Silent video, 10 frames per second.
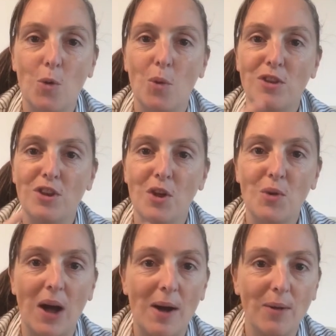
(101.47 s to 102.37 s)
When you know
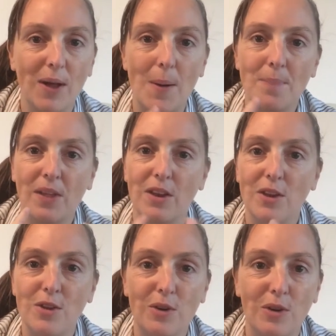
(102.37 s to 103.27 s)
your outcome and
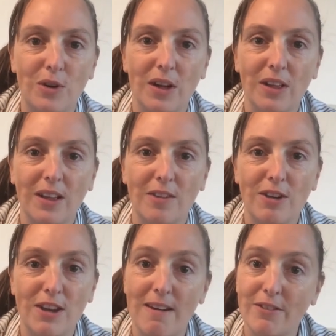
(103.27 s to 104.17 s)
who your
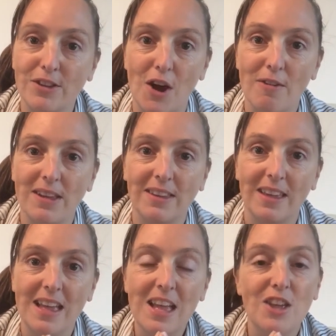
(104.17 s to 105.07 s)
reader avatar is,
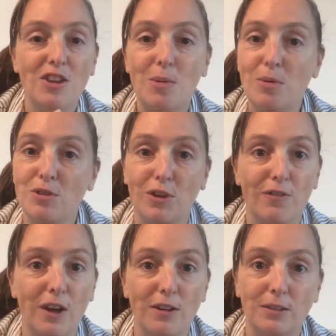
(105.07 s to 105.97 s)
you will just
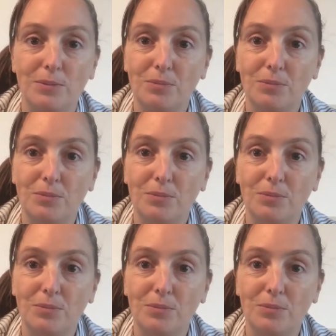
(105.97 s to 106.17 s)
flow.